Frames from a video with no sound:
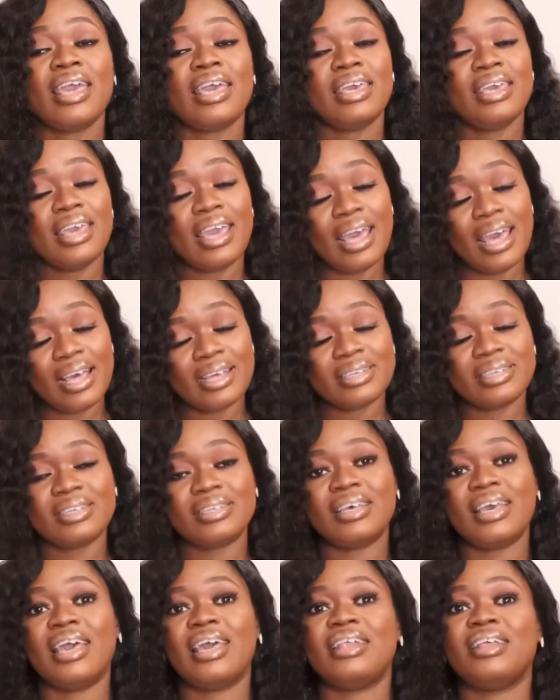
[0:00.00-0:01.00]

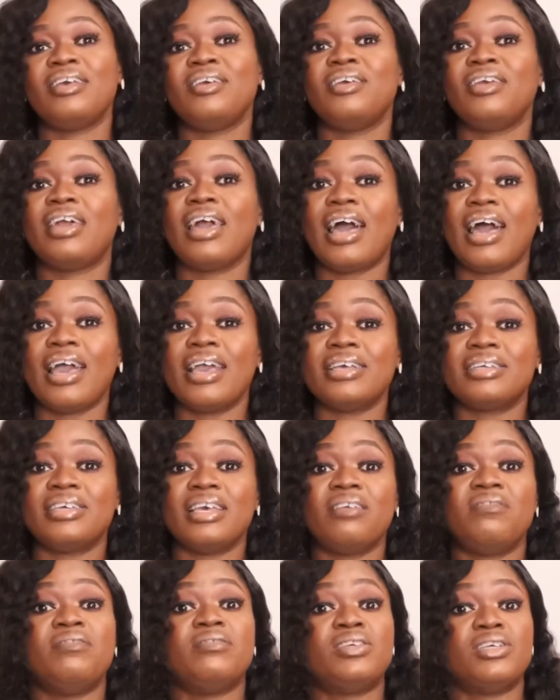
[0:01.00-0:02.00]
Yes, and guys,
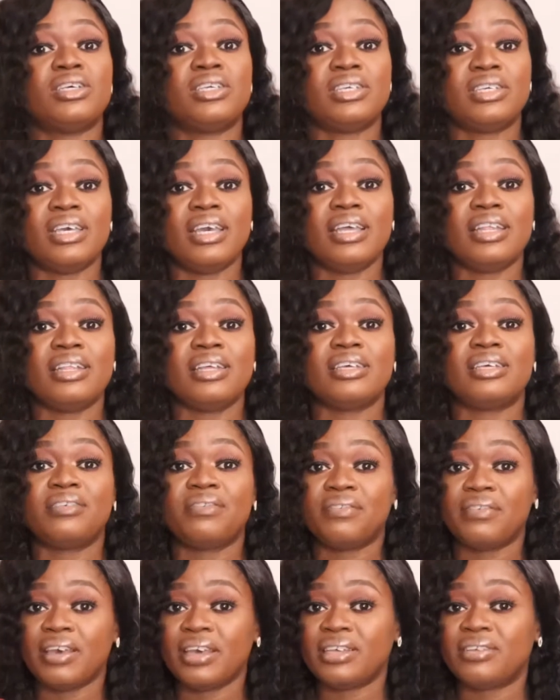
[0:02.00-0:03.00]
if you're just seeing this
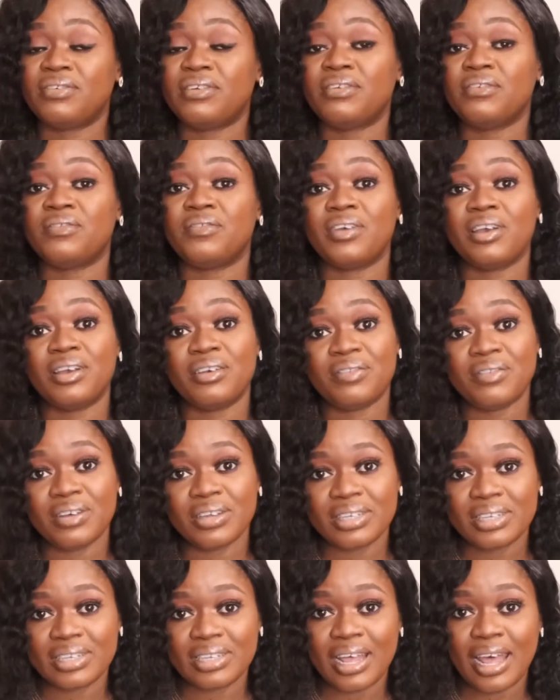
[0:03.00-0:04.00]
face for the very
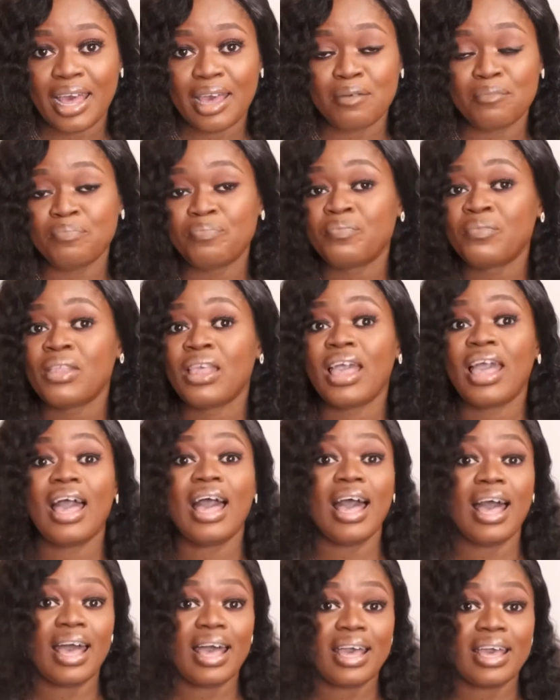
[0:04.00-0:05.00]
first time,
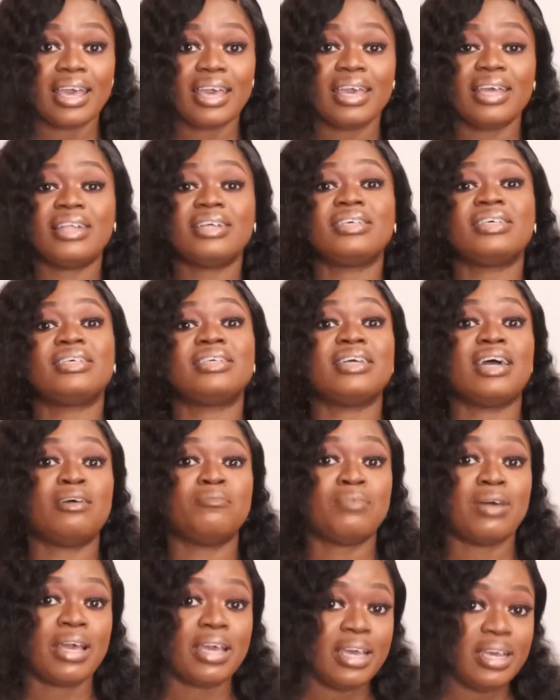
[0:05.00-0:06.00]
hi, this is
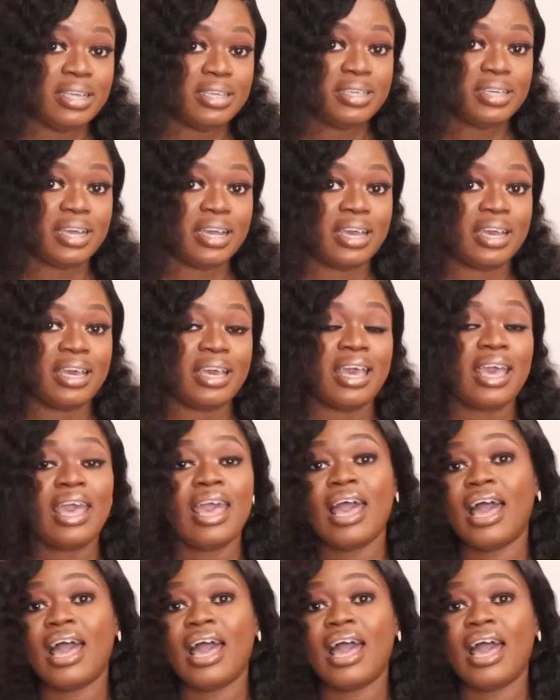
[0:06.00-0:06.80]
Tabla EJ.